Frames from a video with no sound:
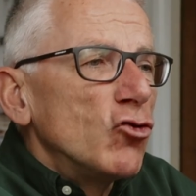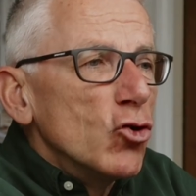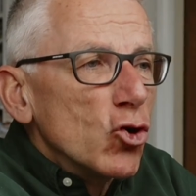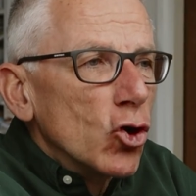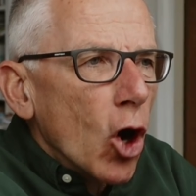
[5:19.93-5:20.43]

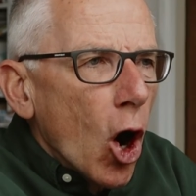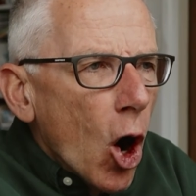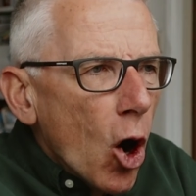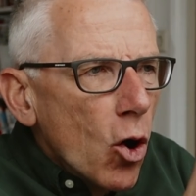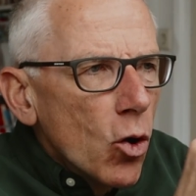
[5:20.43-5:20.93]
to
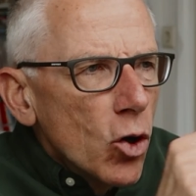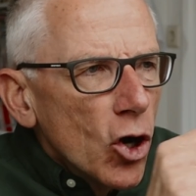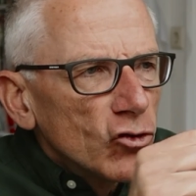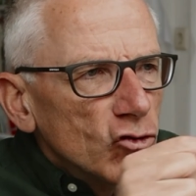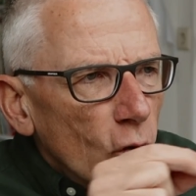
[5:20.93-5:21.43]
go
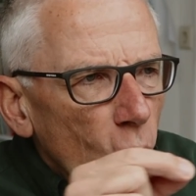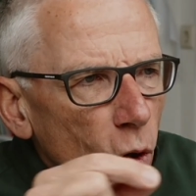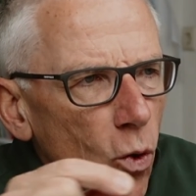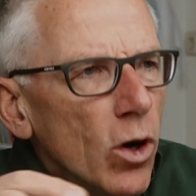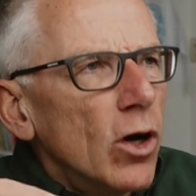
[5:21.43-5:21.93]

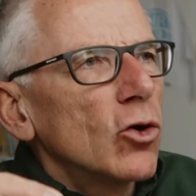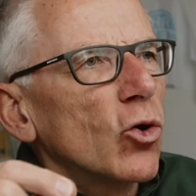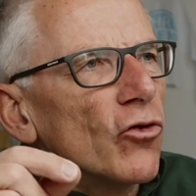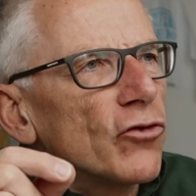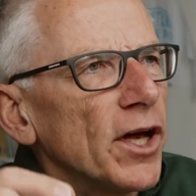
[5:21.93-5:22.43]
to
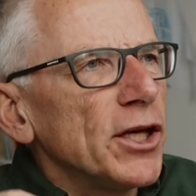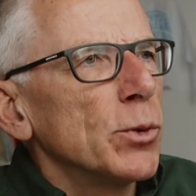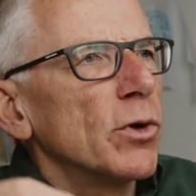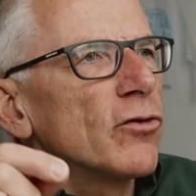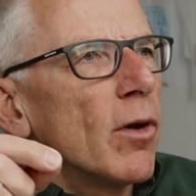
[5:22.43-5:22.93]

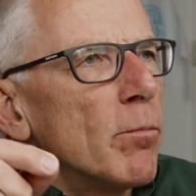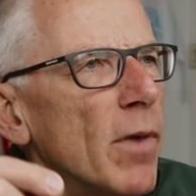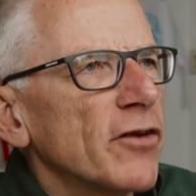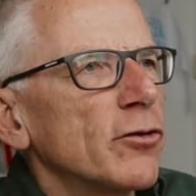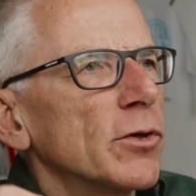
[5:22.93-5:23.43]
continuous
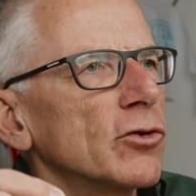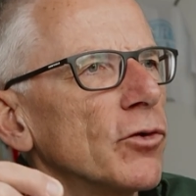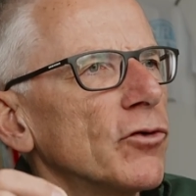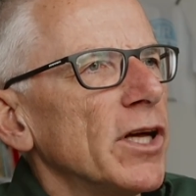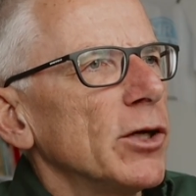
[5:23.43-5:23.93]
measurement,
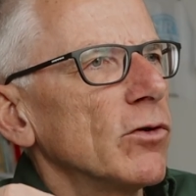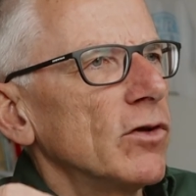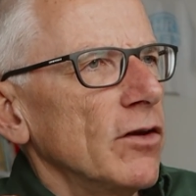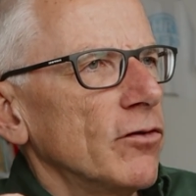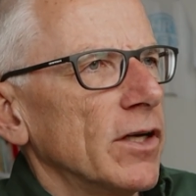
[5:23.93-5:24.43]

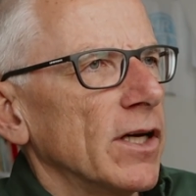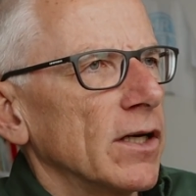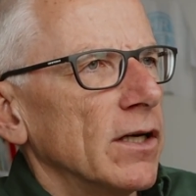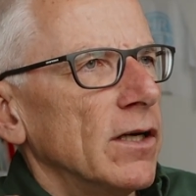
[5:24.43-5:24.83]
continuous listening.